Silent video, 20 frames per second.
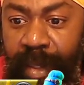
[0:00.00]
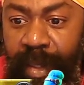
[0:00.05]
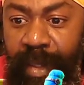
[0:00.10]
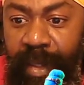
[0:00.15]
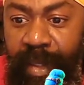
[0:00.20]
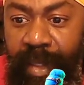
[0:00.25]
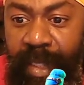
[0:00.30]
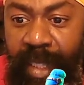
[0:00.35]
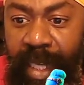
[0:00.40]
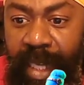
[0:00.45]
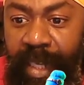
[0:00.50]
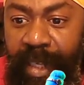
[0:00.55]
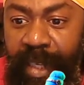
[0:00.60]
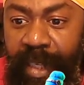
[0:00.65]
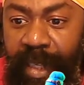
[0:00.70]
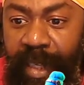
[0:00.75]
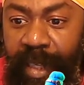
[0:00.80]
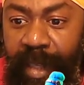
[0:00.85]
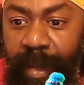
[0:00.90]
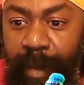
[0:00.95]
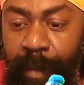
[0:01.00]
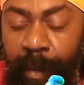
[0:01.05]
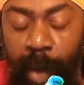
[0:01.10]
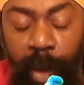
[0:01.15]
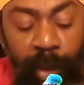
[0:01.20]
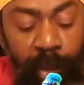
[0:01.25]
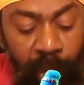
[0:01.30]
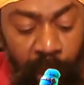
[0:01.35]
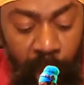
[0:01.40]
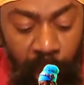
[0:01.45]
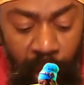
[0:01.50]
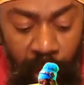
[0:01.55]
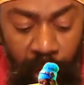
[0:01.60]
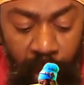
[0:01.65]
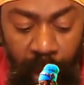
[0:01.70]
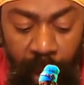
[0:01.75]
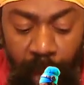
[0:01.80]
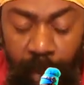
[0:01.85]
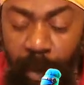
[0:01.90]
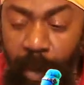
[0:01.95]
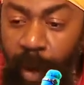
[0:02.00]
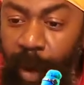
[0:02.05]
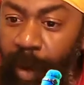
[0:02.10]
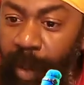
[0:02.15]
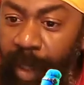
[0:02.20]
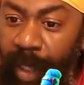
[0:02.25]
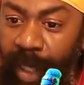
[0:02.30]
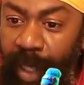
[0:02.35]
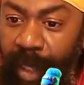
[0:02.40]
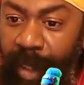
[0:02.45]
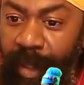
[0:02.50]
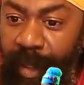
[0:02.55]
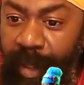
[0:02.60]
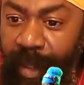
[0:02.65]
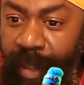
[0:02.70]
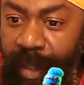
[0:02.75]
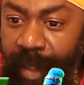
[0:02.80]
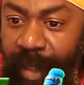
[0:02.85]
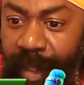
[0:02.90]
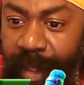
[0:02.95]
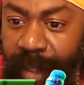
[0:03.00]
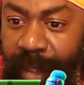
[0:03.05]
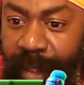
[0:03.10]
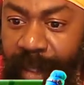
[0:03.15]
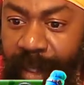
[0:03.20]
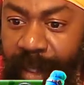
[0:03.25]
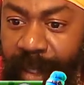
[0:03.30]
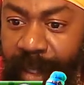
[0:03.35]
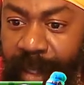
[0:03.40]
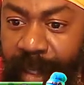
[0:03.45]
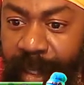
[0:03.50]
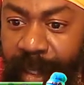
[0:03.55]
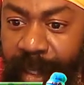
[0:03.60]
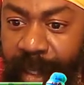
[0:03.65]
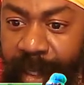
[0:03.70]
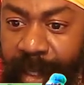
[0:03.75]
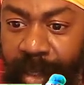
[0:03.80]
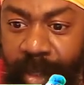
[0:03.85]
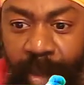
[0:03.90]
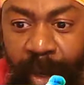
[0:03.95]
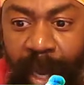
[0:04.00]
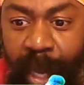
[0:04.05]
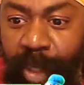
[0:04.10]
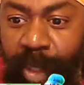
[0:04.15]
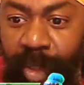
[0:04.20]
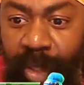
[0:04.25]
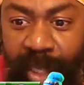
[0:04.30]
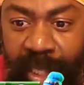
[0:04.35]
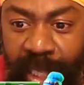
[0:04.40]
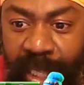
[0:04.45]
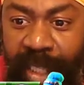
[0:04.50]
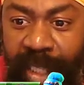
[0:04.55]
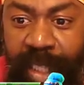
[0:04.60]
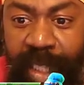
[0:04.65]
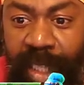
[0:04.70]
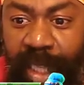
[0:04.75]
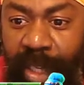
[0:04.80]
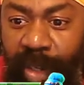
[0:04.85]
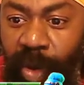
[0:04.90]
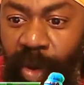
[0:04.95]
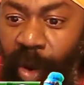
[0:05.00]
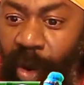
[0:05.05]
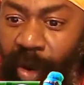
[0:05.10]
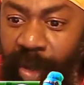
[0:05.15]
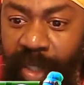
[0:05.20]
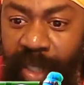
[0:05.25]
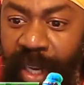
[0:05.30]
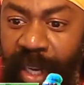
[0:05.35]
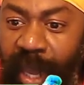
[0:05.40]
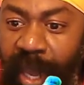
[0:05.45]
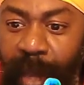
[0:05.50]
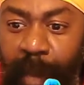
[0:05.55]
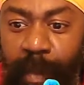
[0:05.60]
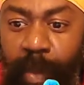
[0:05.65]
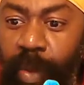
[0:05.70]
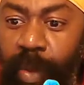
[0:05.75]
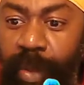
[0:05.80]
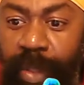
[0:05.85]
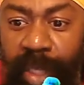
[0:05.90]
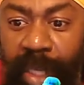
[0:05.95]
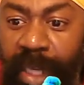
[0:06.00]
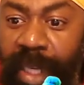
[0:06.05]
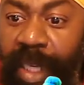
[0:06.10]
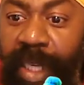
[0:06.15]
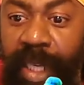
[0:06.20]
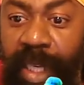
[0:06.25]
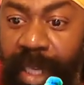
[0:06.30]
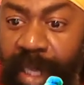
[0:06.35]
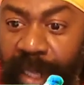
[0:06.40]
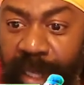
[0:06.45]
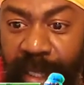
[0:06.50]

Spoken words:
See? But don't come around here trying to dictate to us like Mussolini